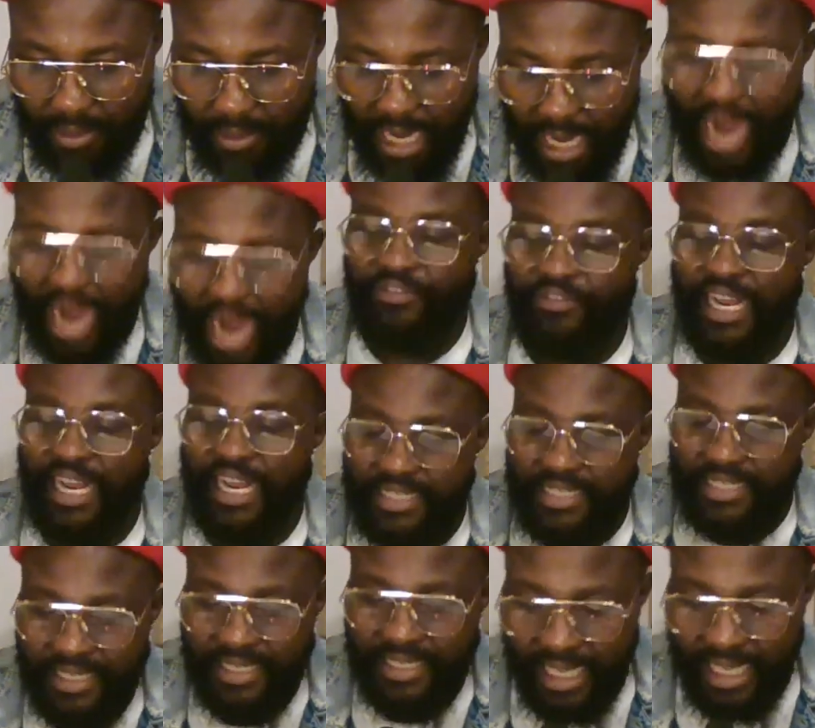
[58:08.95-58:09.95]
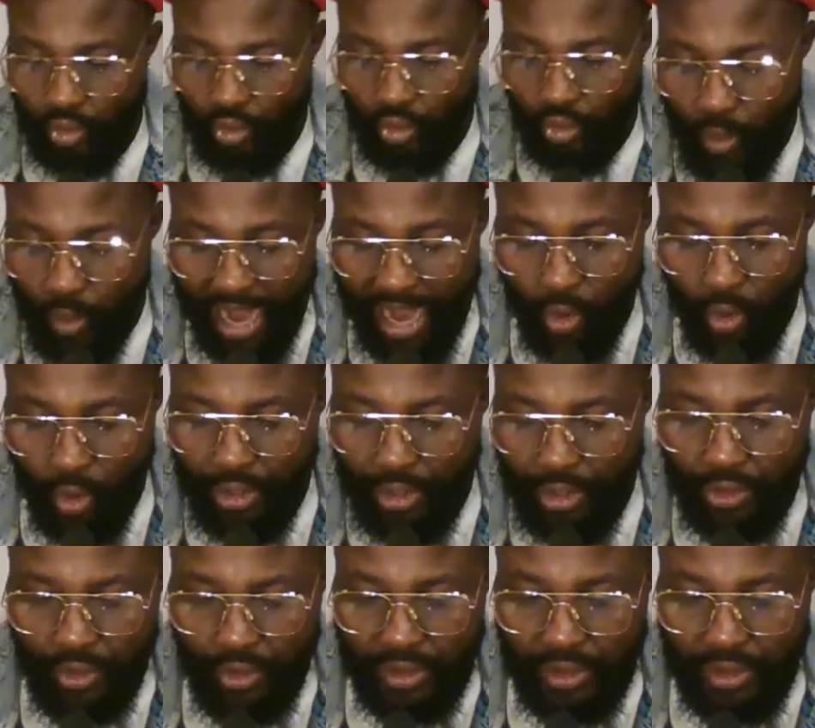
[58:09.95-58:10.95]
After this sit at home, we are going
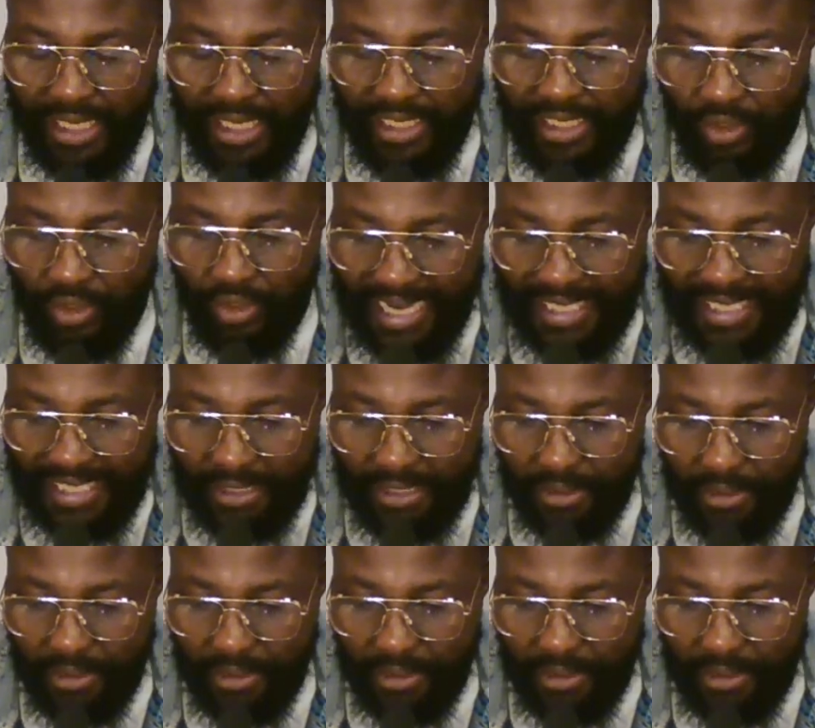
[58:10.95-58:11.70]
to take the credit.